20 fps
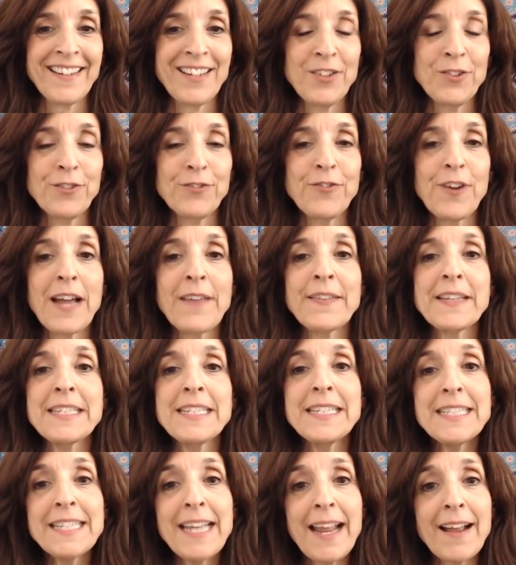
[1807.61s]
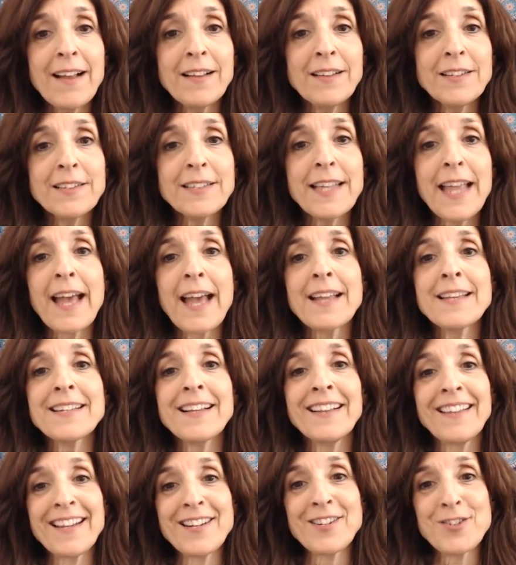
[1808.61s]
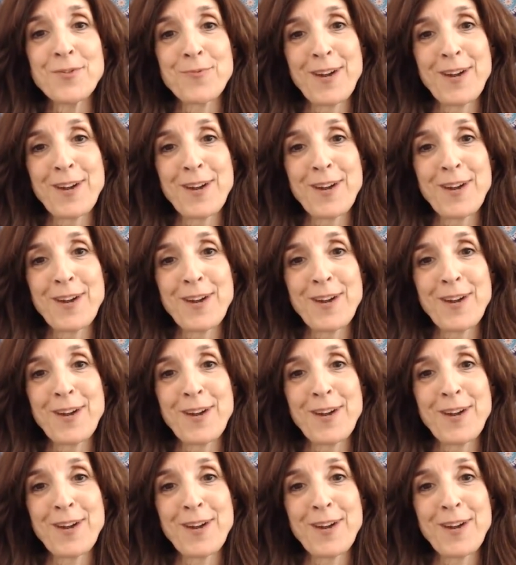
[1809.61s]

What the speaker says: You'll find the details and a link to